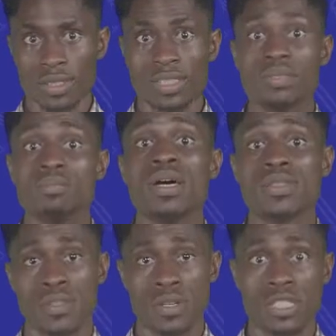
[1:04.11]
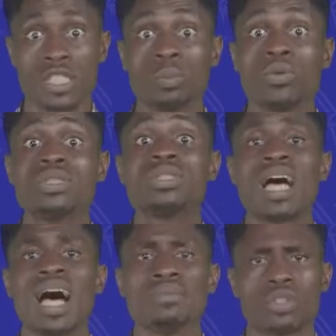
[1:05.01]
this method is both
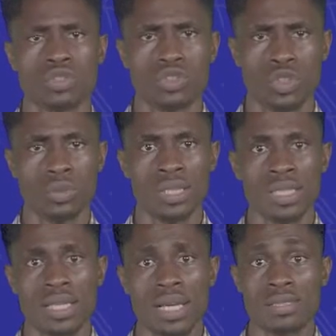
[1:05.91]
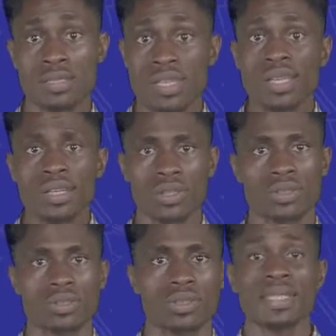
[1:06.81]
time-consuming and
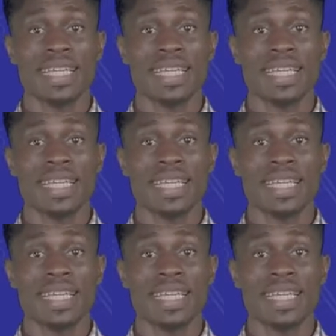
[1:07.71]
tedious.